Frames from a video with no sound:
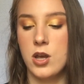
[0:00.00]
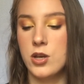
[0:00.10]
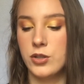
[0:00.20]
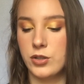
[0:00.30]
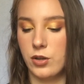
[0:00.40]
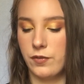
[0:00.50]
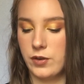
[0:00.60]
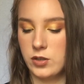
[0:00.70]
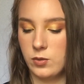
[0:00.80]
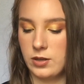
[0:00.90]
So the
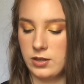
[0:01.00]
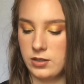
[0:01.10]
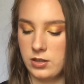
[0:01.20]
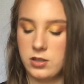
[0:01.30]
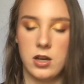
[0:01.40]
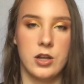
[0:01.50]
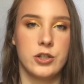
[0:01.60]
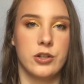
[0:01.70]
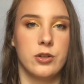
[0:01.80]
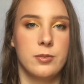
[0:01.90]
first one is the
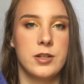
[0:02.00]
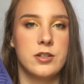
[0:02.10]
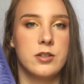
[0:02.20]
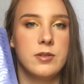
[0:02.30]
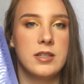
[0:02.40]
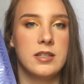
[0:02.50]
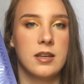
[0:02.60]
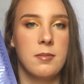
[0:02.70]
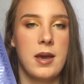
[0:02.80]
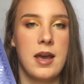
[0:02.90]
Tatcha Luminous Dewy
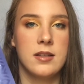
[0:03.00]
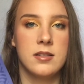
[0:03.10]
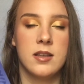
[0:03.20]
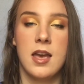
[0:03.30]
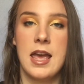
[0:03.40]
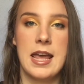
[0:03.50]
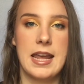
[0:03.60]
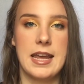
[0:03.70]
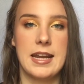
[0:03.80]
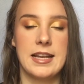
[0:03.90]
Skin Mask,
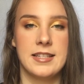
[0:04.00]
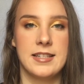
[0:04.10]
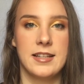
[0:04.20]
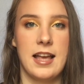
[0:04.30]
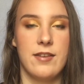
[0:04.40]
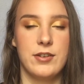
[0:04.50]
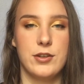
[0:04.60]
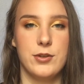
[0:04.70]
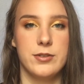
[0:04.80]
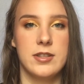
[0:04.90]
and I still haven't
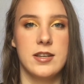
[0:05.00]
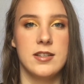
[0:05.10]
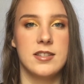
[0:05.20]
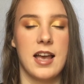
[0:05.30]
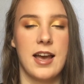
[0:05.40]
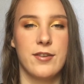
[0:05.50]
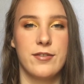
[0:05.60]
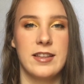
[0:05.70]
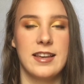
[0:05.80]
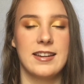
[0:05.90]
used this. I
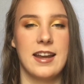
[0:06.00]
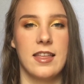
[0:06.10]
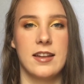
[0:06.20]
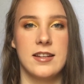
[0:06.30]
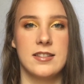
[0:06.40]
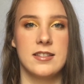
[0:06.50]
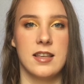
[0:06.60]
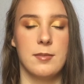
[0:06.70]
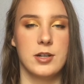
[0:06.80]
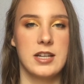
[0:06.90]
feel like now that it's
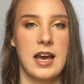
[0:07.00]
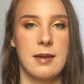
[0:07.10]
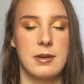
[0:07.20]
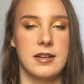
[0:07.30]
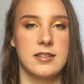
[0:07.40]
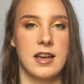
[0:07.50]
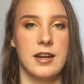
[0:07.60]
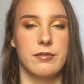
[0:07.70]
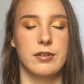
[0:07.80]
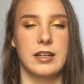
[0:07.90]
summertime and it's kind
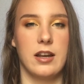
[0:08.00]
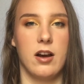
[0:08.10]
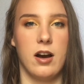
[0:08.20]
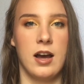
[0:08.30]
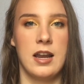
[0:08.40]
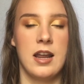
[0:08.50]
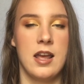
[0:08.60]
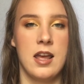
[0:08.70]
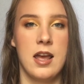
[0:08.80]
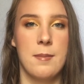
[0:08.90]
of really hot,
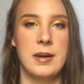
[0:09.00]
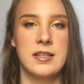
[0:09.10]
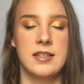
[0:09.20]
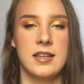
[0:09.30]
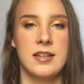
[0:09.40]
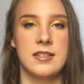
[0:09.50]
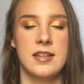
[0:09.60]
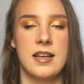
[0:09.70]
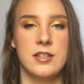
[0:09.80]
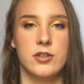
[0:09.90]
my skin isn't
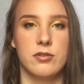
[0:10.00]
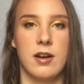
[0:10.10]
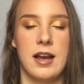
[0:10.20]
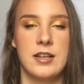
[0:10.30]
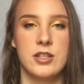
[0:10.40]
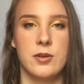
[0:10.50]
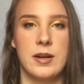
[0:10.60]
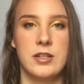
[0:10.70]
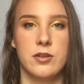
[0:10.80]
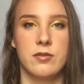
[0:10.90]
as dry, so I
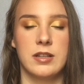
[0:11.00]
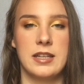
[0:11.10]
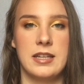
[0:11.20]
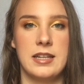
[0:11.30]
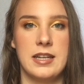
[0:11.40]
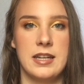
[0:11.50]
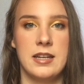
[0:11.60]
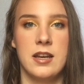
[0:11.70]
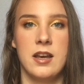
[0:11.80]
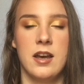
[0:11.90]
don't really need
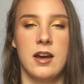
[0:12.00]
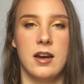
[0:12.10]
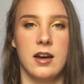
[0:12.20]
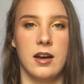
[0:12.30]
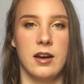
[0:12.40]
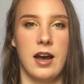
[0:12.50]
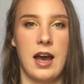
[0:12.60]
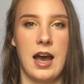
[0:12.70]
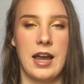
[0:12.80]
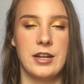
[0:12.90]
a
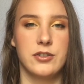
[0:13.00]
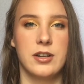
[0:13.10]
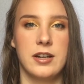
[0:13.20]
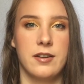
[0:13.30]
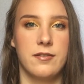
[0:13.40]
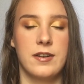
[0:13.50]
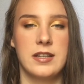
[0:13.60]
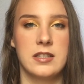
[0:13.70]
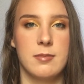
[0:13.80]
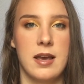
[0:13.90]
hydrating
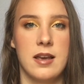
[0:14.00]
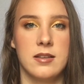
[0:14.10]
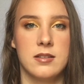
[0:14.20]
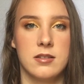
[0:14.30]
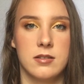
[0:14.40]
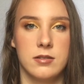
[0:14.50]
face mask.